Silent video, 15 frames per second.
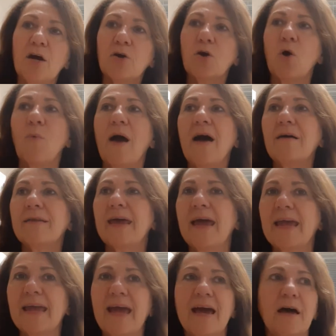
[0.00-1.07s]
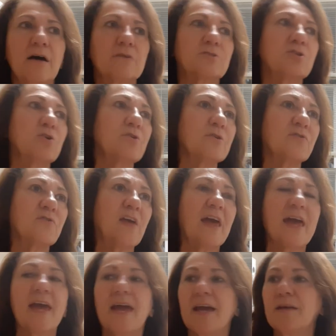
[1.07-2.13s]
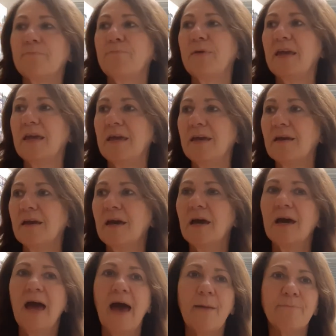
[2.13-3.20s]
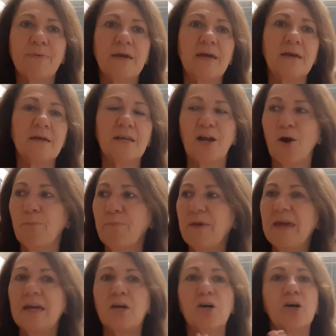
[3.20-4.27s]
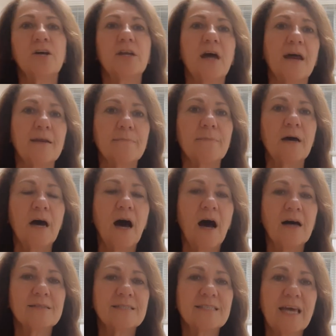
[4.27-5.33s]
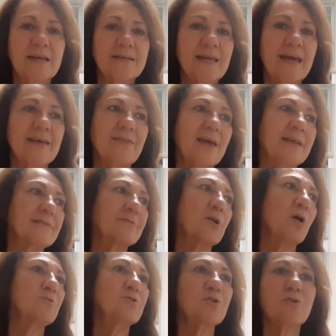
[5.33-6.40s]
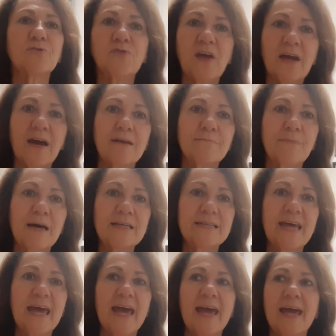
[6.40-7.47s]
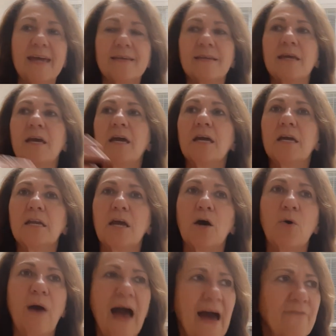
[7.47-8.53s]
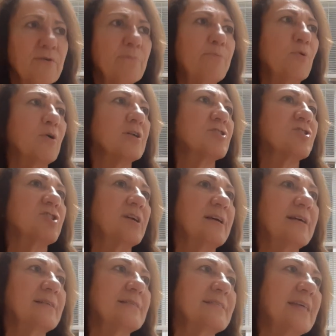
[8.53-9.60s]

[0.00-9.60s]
go out, hang out, do your thing, be happy, be good on Sunday, then go do your thing on Monday and, have abortions,